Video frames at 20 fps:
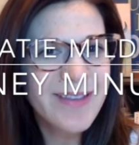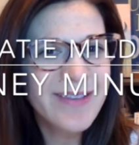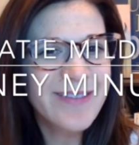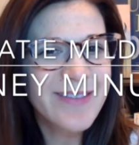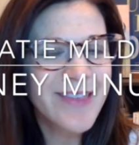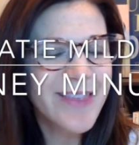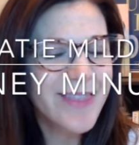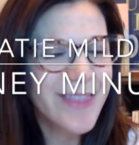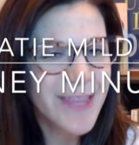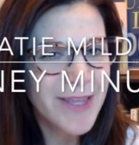is the
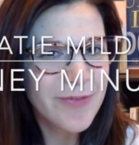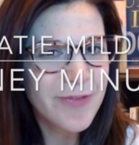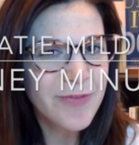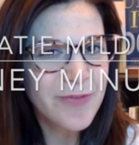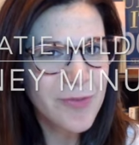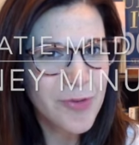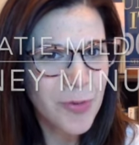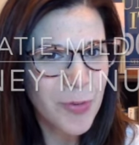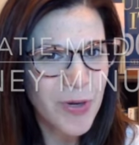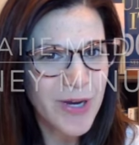thief of
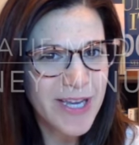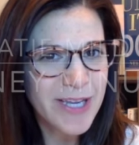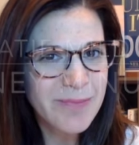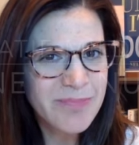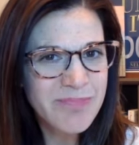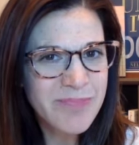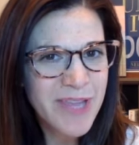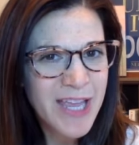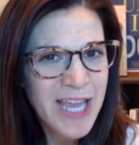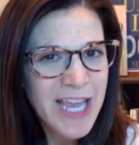joy?
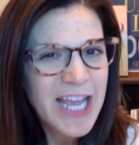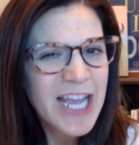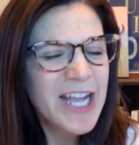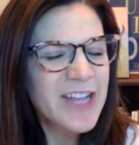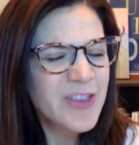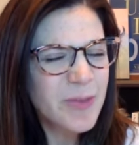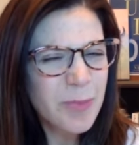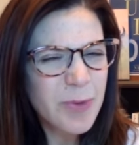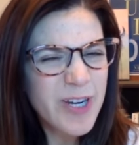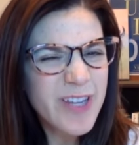It's
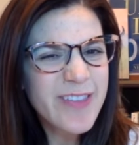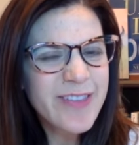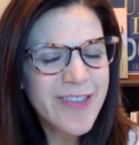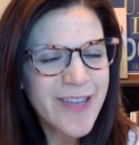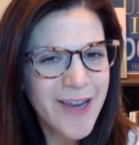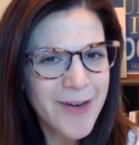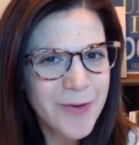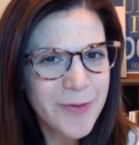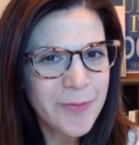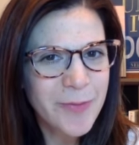a pretty
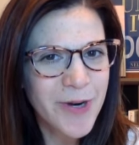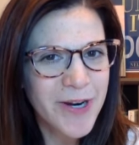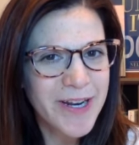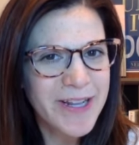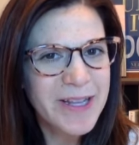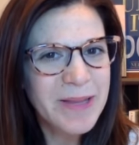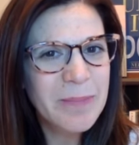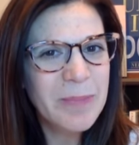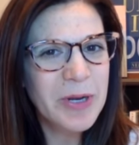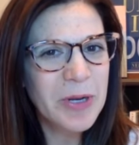standard one,
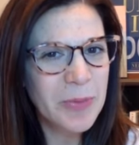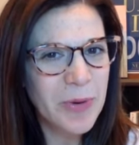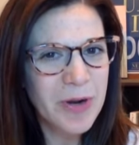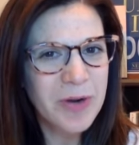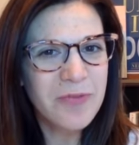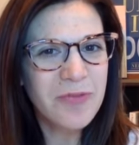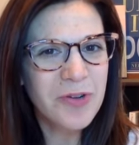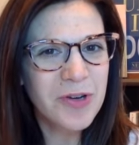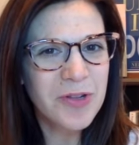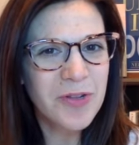been around
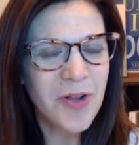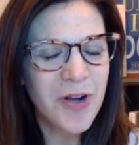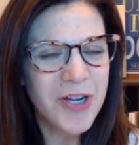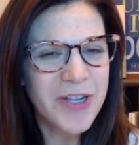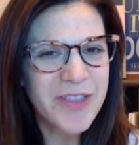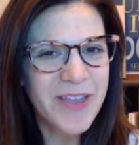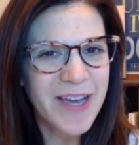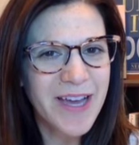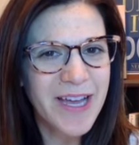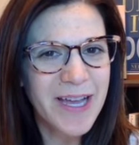for a long
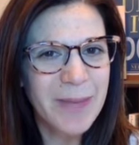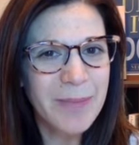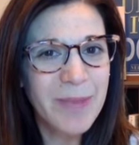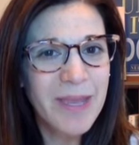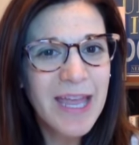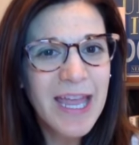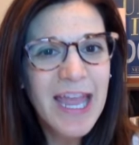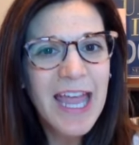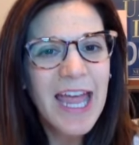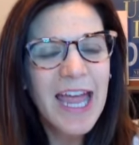time,
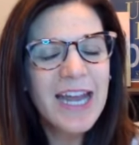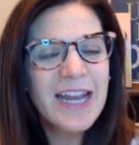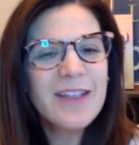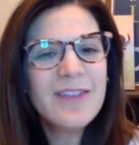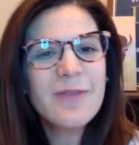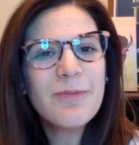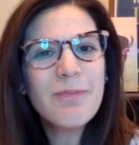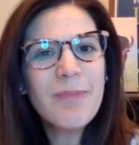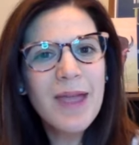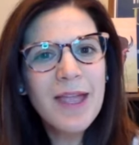and it's
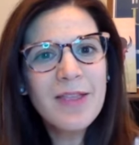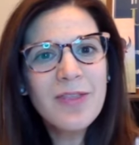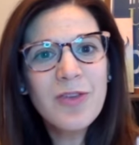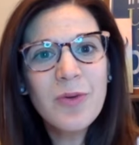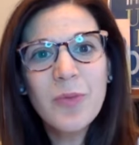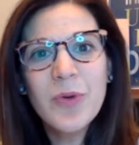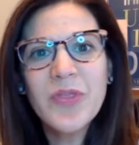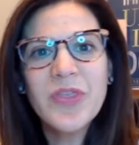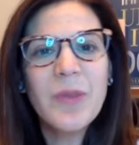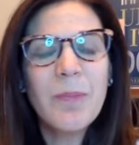meant
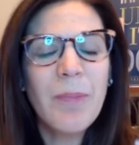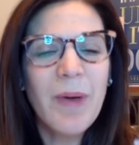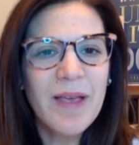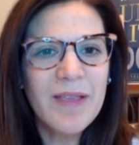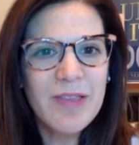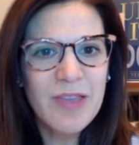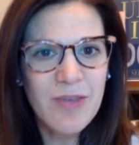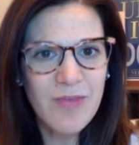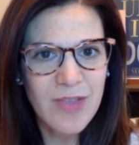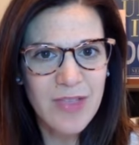with the
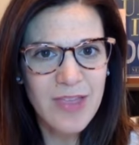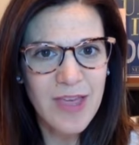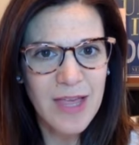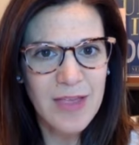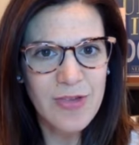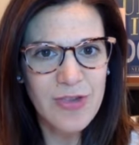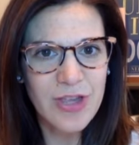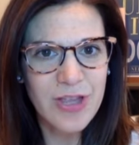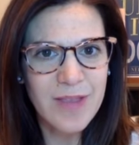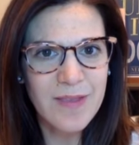best of
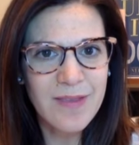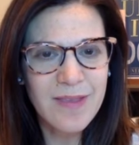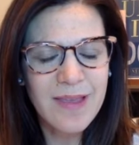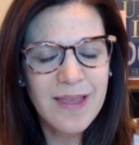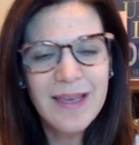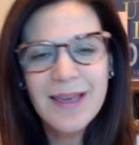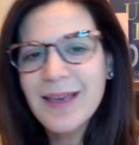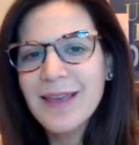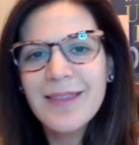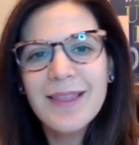intentions.
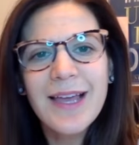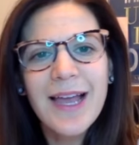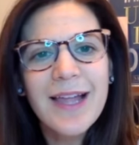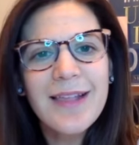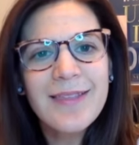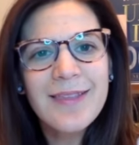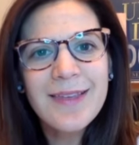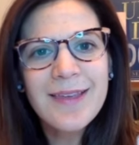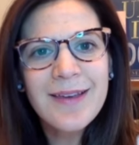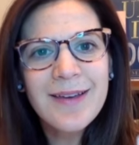The
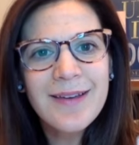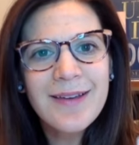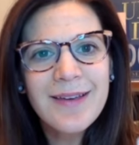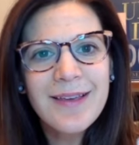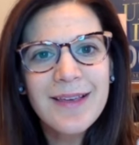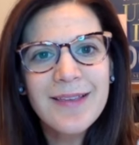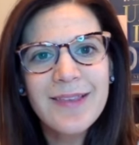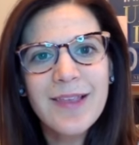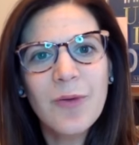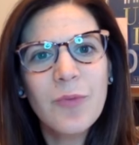idea
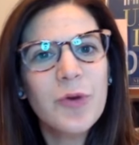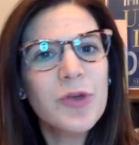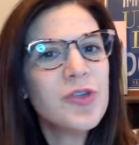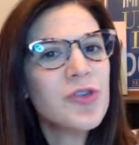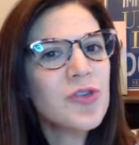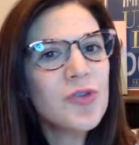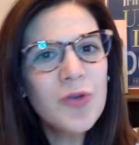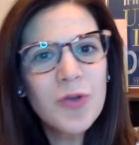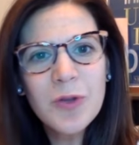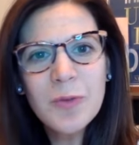is that we
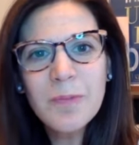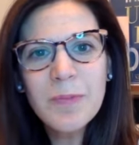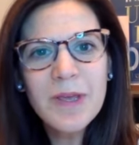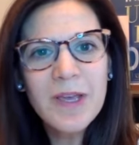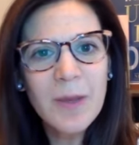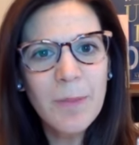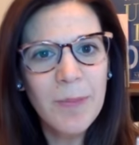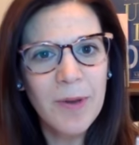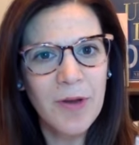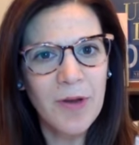shouldn't be
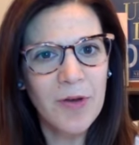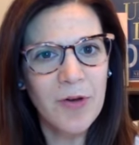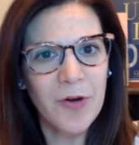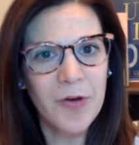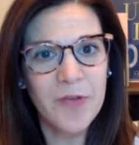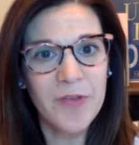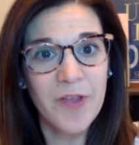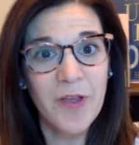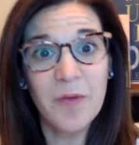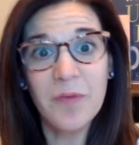comparing
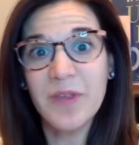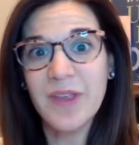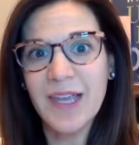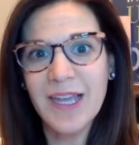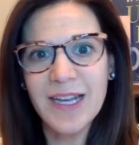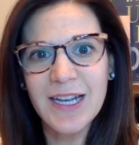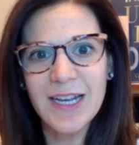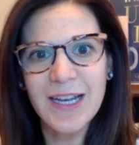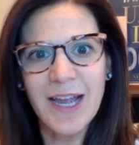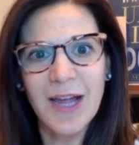ourselves
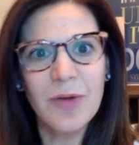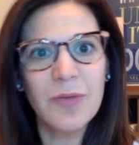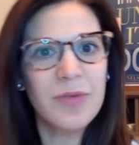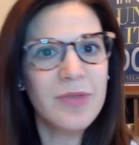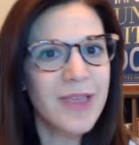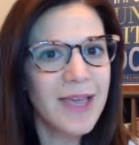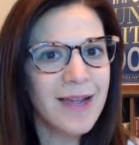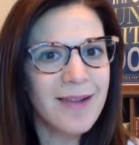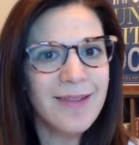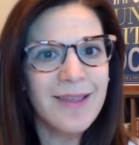in and out
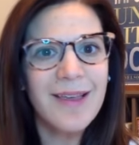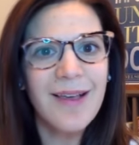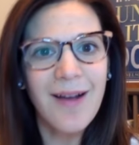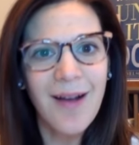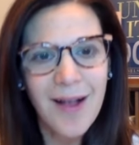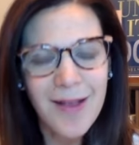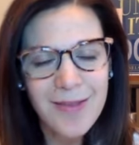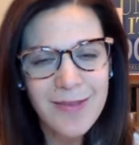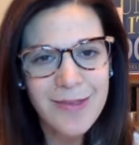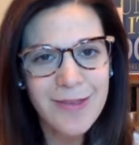daily,
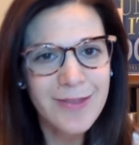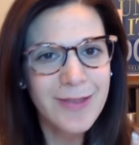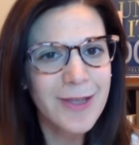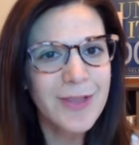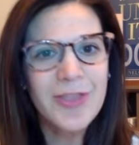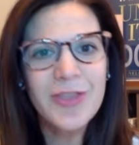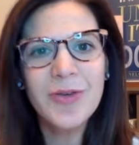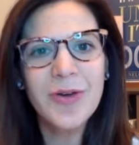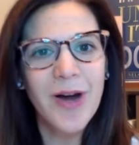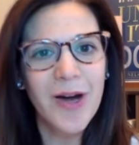constantly
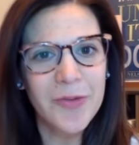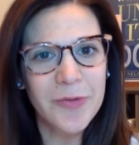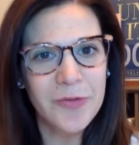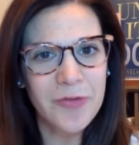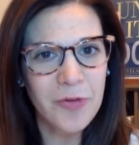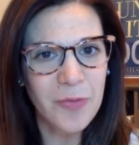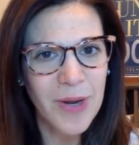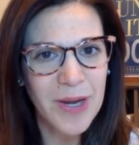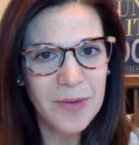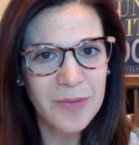to others
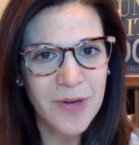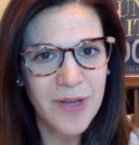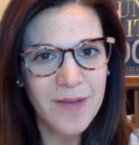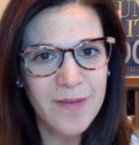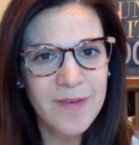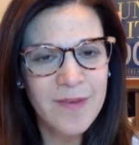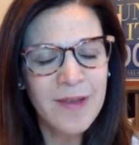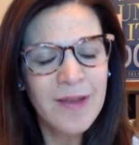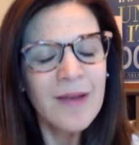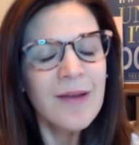around
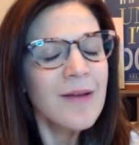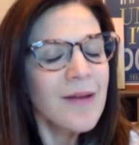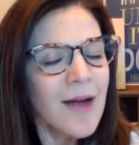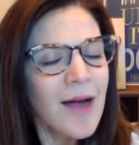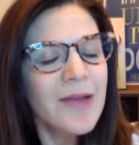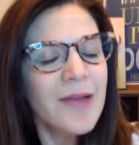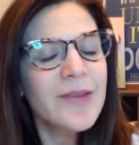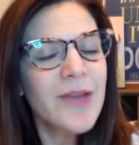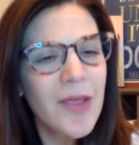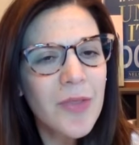us.
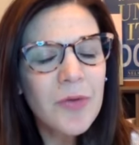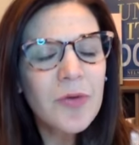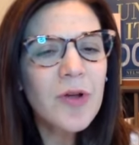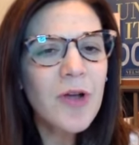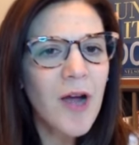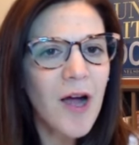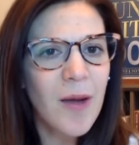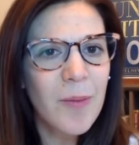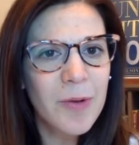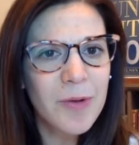Another
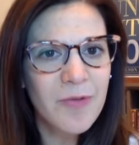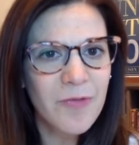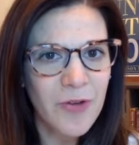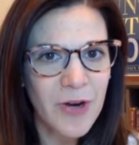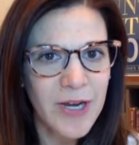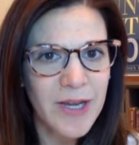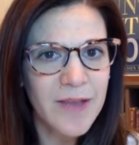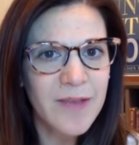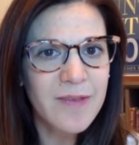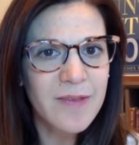common
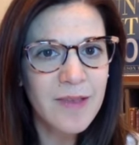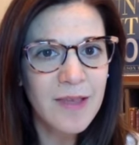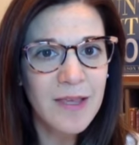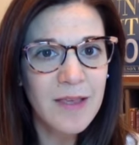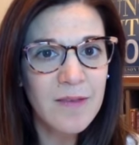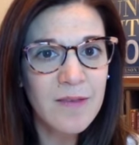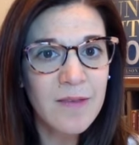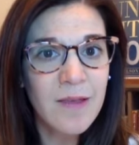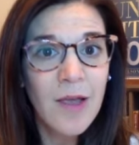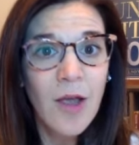phrase
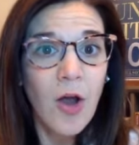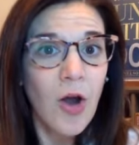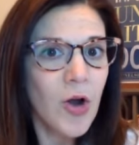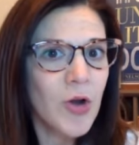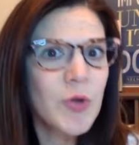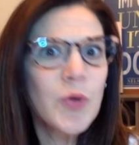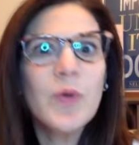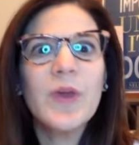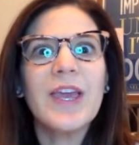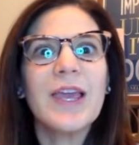is, are
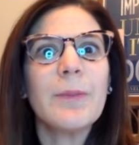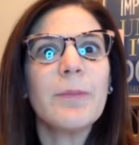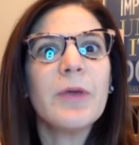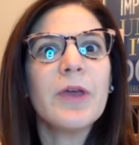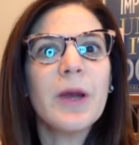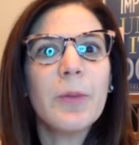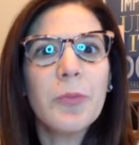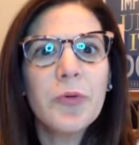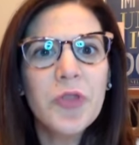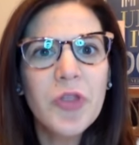you keeping up
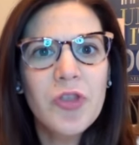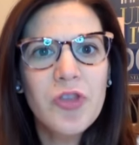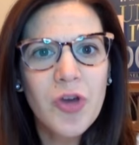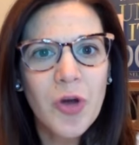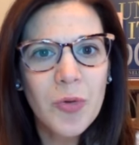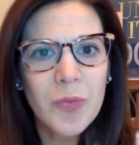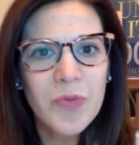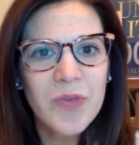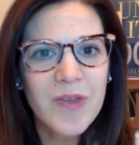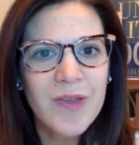with the
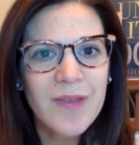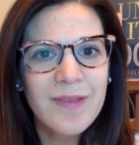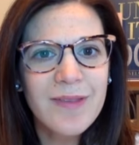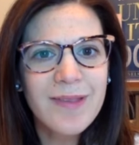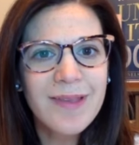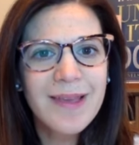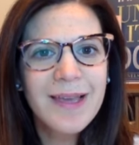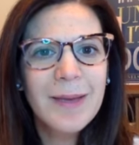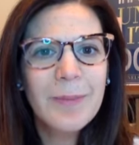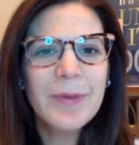Joneses?
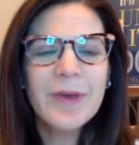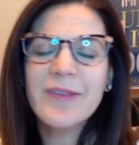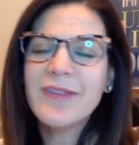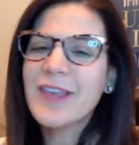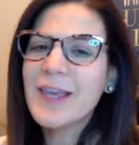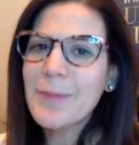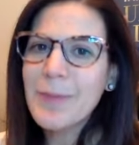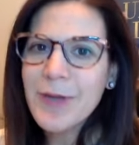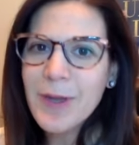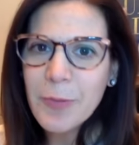Because
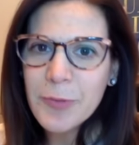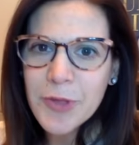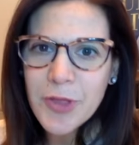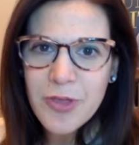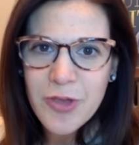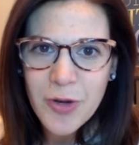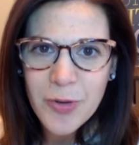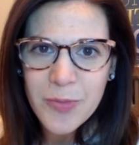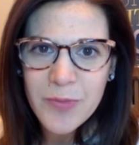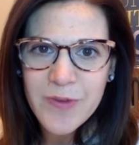keeping up with the
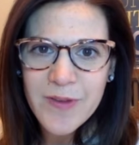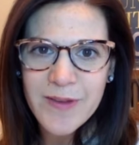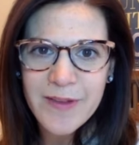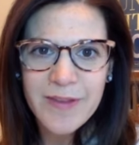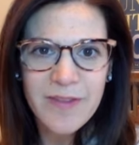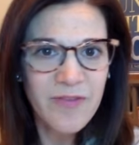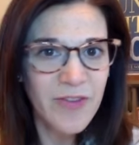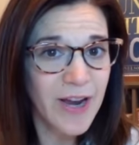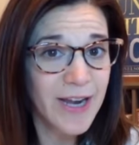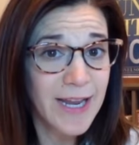Joneses,
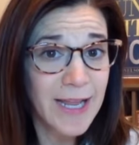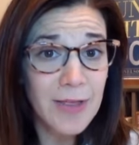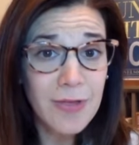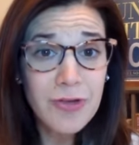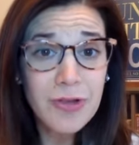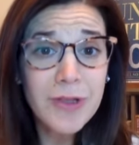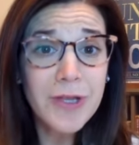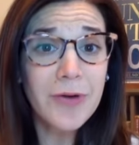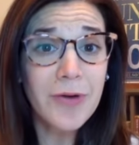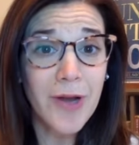
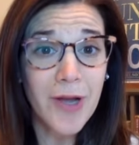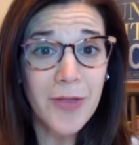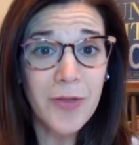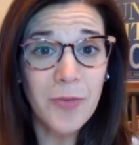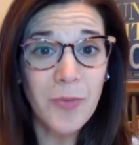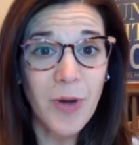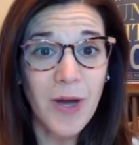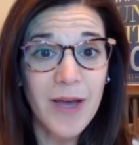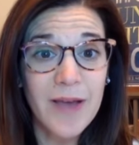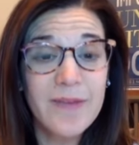financially or
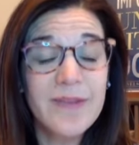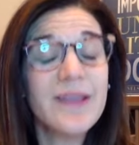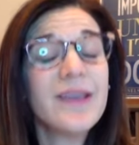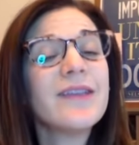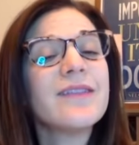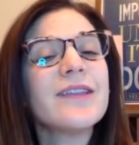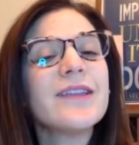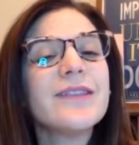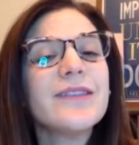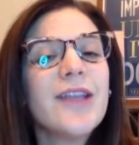otherwise, is
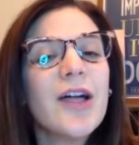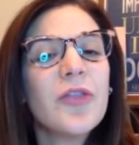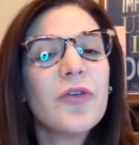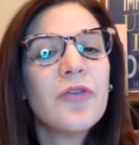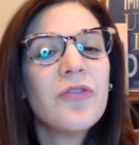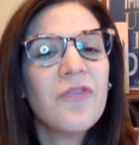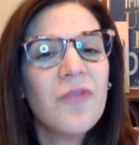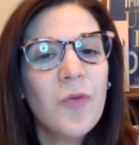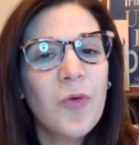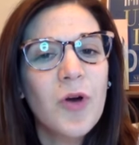another
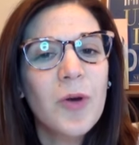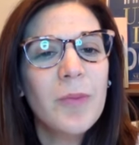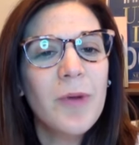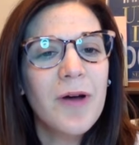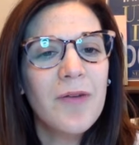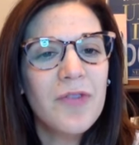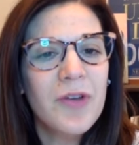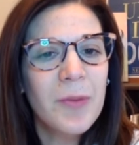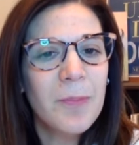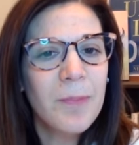form
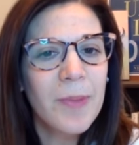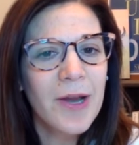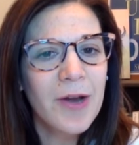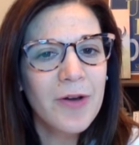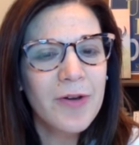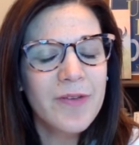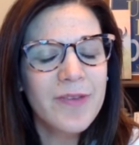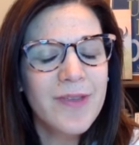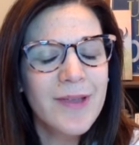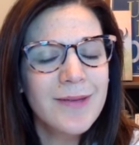of
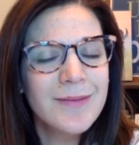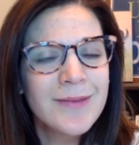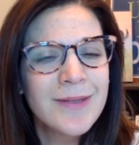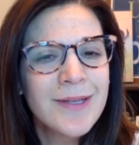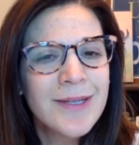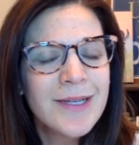comparison.